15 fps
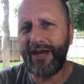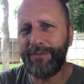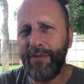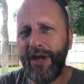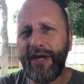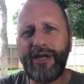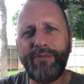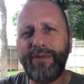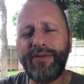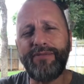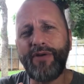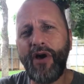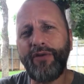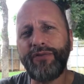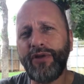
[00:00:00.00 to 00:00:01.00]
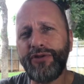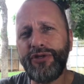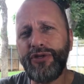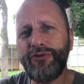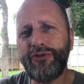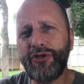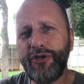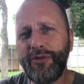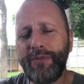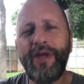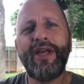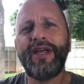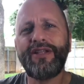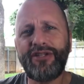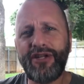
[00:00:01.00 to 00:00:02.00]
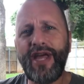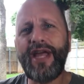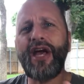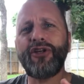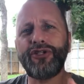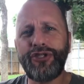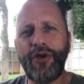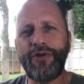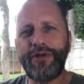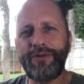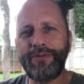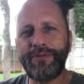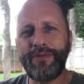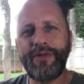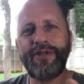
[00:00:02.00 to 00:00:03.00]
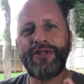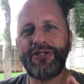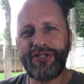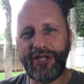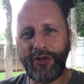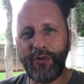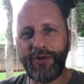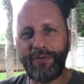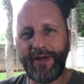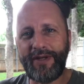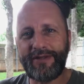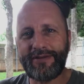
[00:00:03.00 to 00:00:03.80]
of money to be involved on YouTube, and today I'll show you. Stick with me.